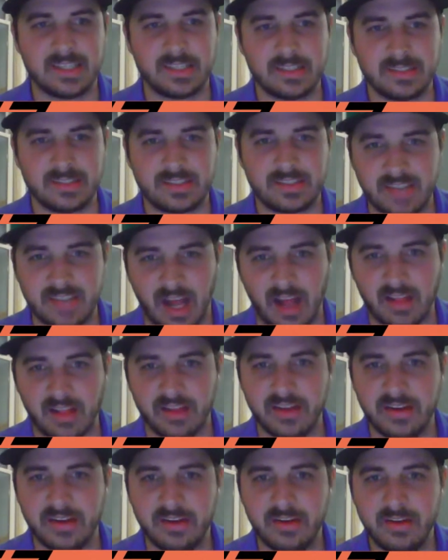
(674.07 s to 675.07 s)

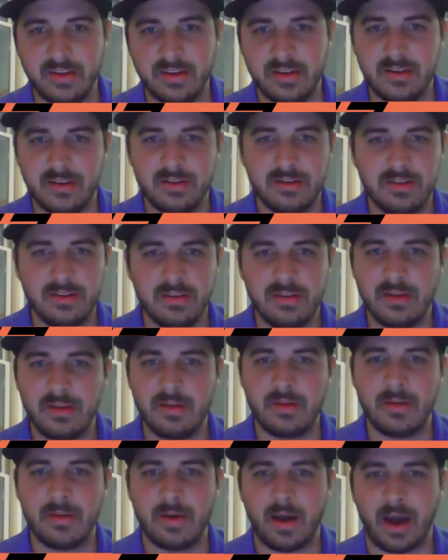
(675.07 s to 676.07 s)
Solid.
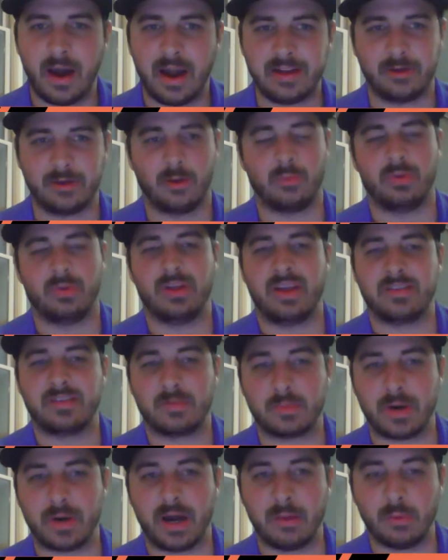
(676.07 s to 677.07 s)
I don't really have a
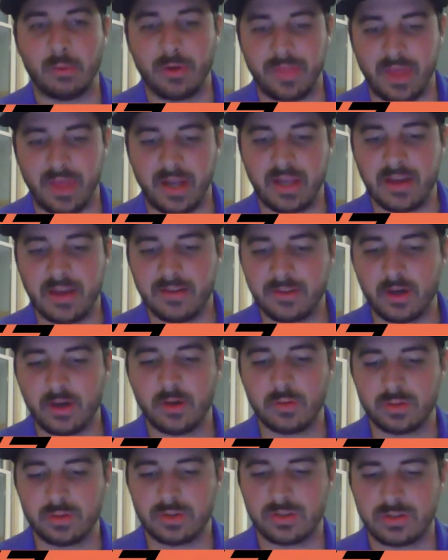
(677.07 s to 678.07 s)
problem with any of
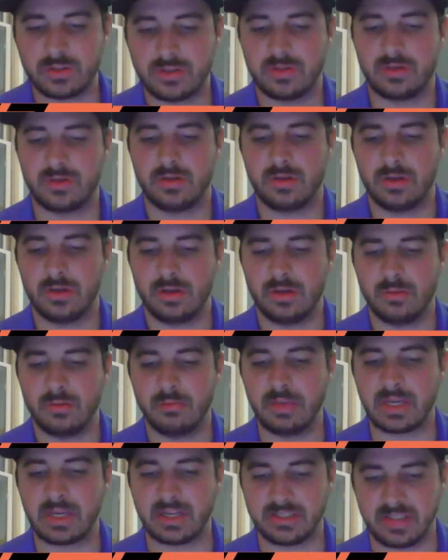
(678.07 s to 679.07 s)
those
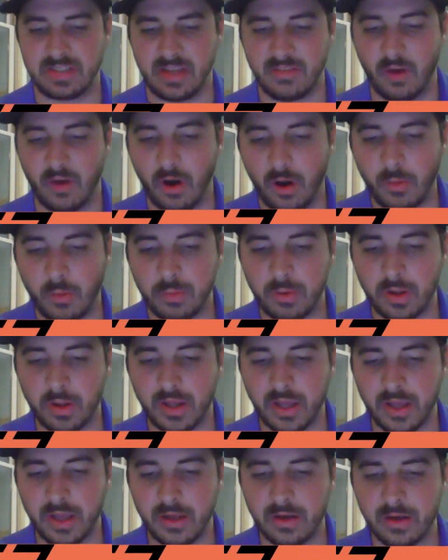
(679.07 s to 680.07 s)
because they've all
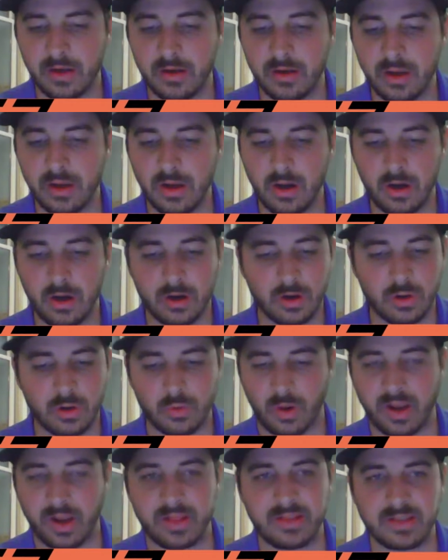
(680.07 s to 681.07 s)
played
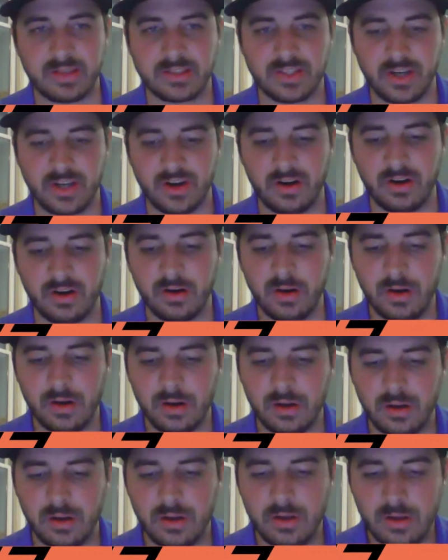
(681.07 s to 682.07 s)
great this year.
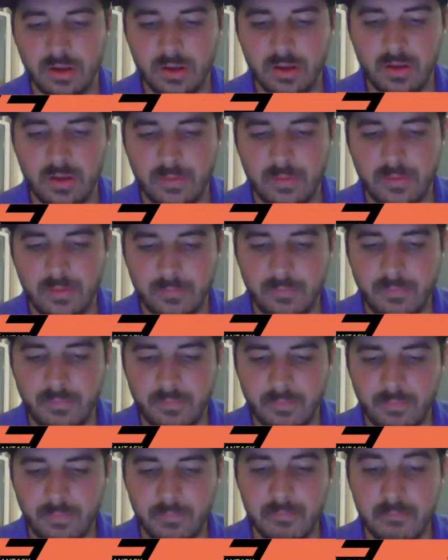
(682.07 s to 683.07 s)

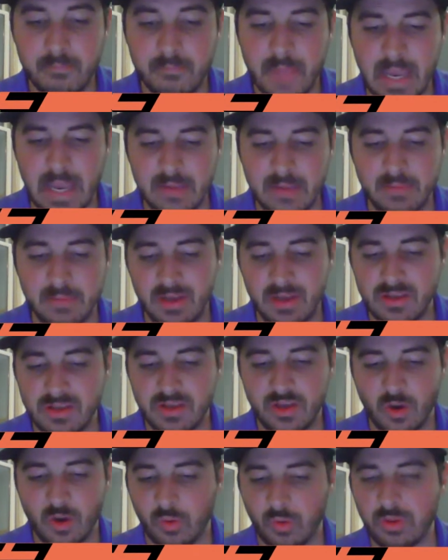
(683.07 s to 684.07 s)
Maybe
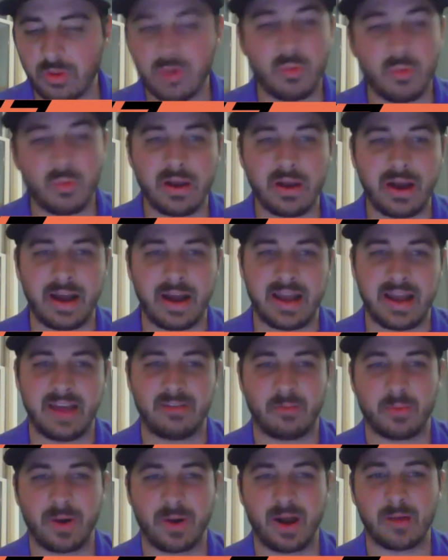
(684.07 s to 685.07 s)
the only one I have
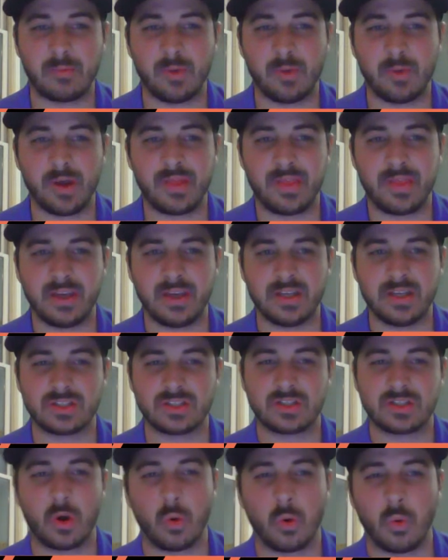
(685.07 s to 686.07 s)
a problem with
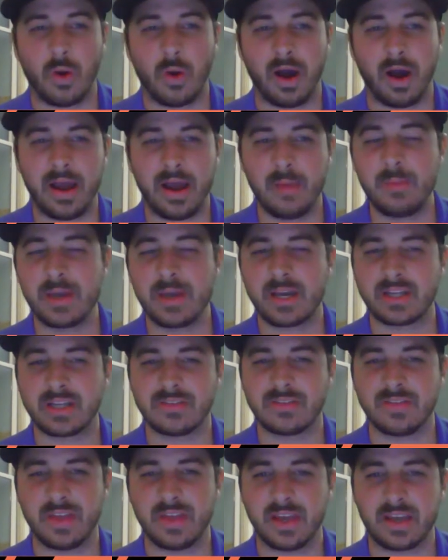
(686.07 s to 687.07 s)
is Kawhi because
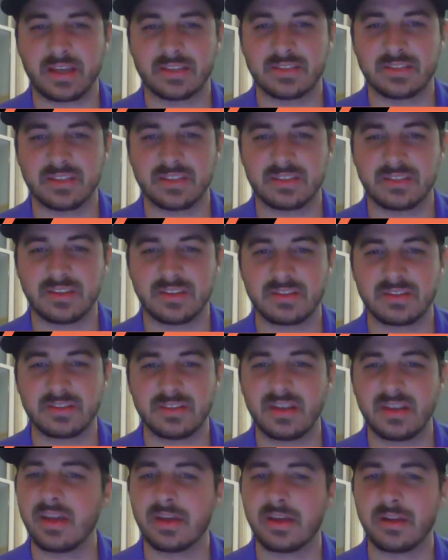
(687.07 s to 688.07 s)
of the
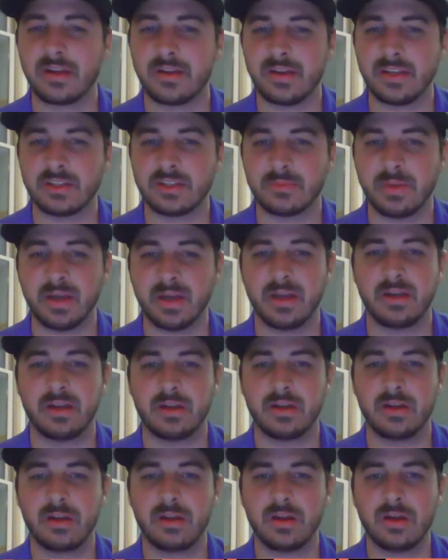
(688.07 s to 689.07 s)
inconsistency, and he's
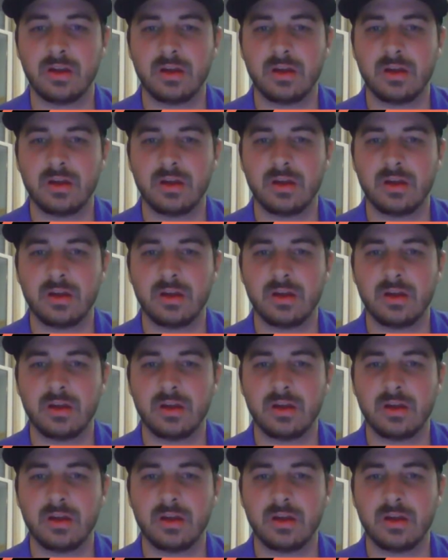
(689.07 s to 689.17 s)
been